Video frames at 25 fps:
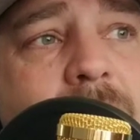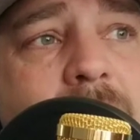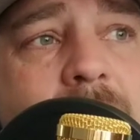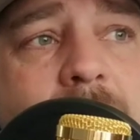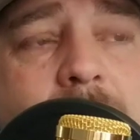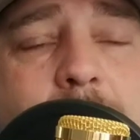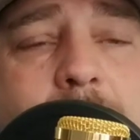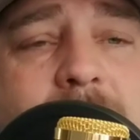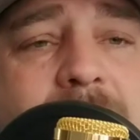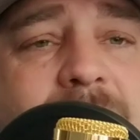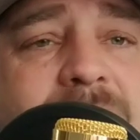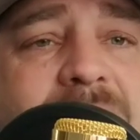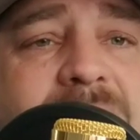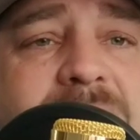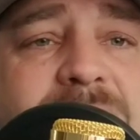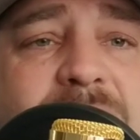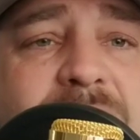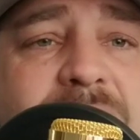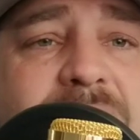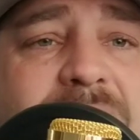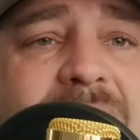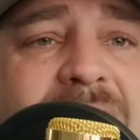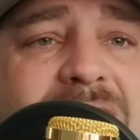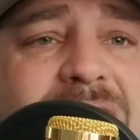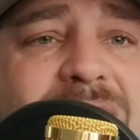At least
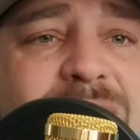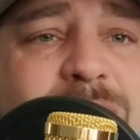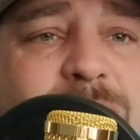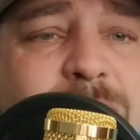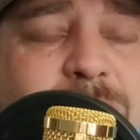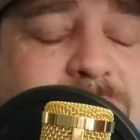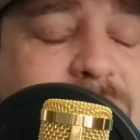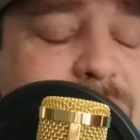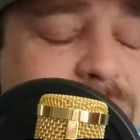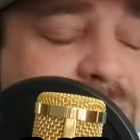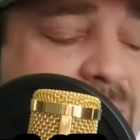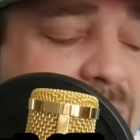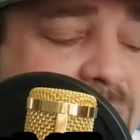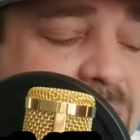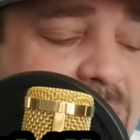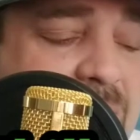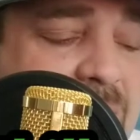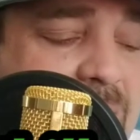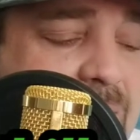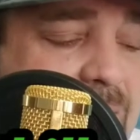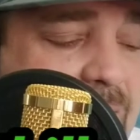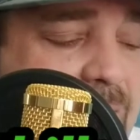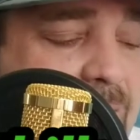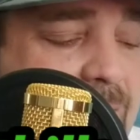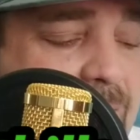for the next few years, I
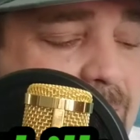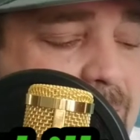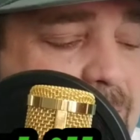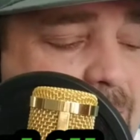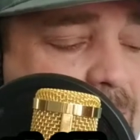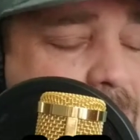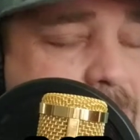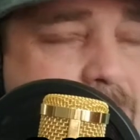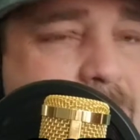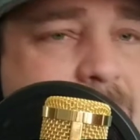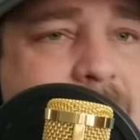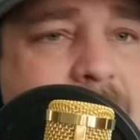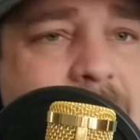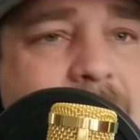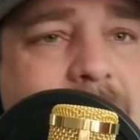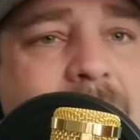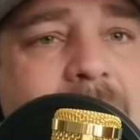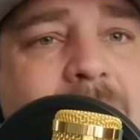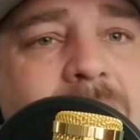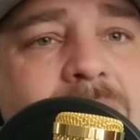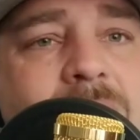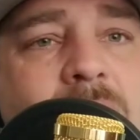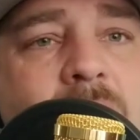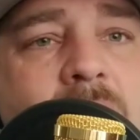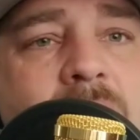think,
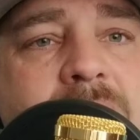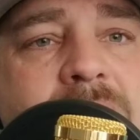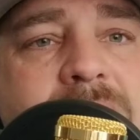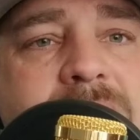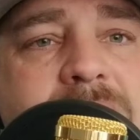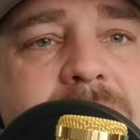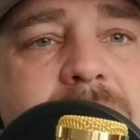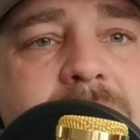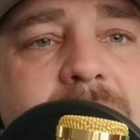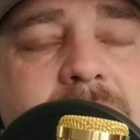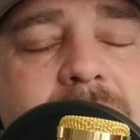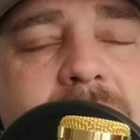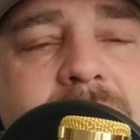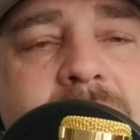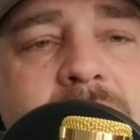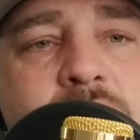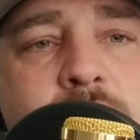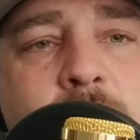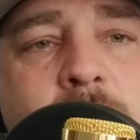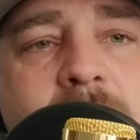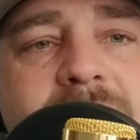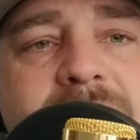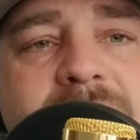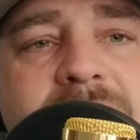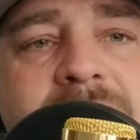as long as
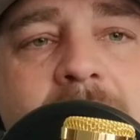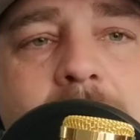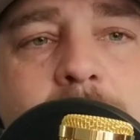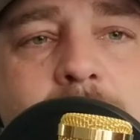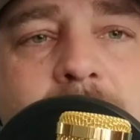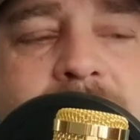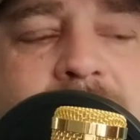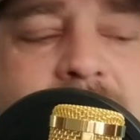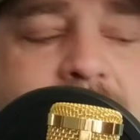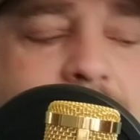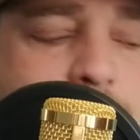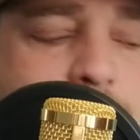Detroit's stuck with